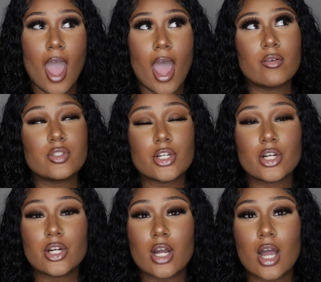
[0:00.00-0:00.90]

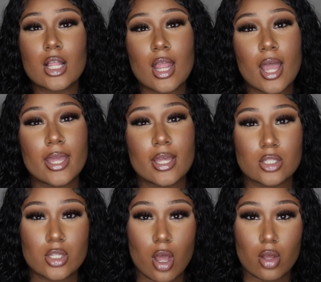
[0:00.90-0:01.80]
after a client
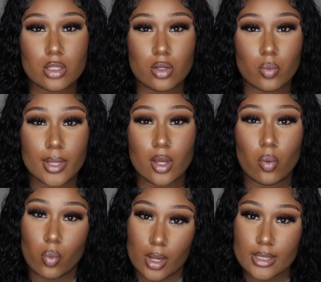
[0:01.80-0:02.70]
installs a wig
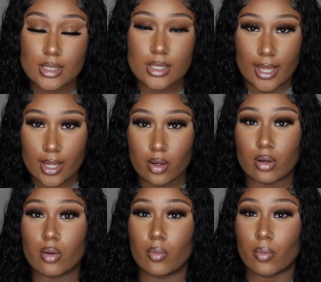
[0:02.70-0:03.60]
once, they can
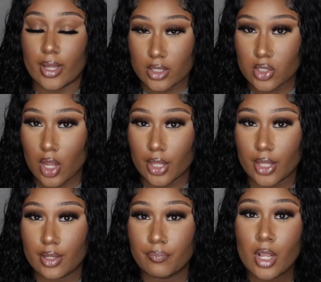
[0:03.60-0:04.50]
reinstall
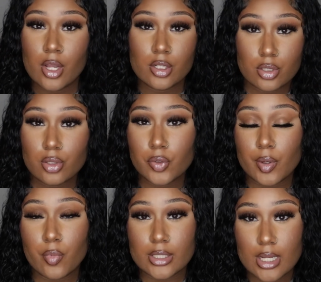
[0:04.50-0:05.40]
it
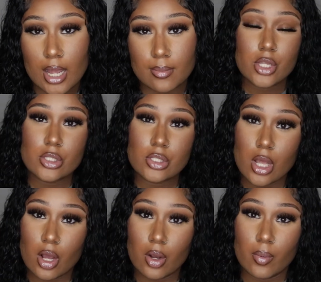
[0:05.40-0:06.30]
2-3 more times.
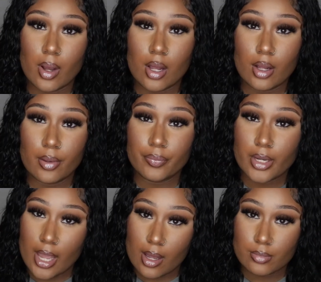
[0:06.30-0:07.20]
So,
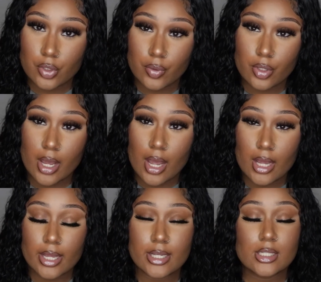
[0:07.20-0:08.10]
yeah, I'm showing you
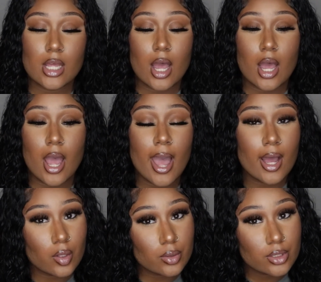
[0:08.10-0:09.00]
guys
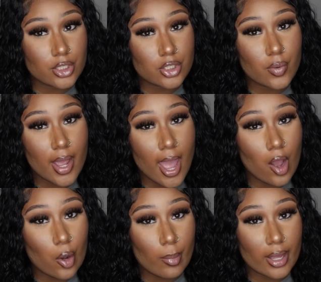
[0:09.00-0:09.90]
how to do it at
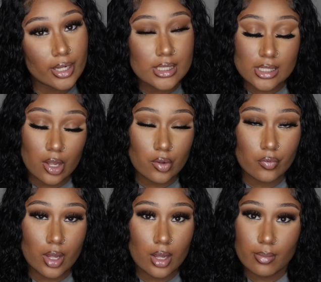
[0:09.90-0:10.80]
home by yourself
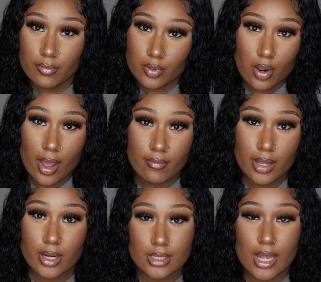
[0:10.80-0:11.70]
if you don't have a
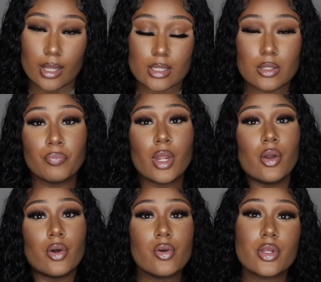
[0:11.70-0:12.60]
hairstylist
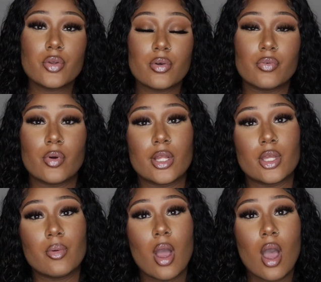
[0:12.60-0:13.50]
who can do it for
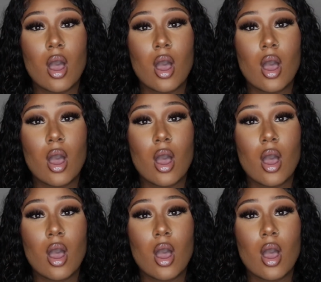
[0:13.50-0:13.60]
you.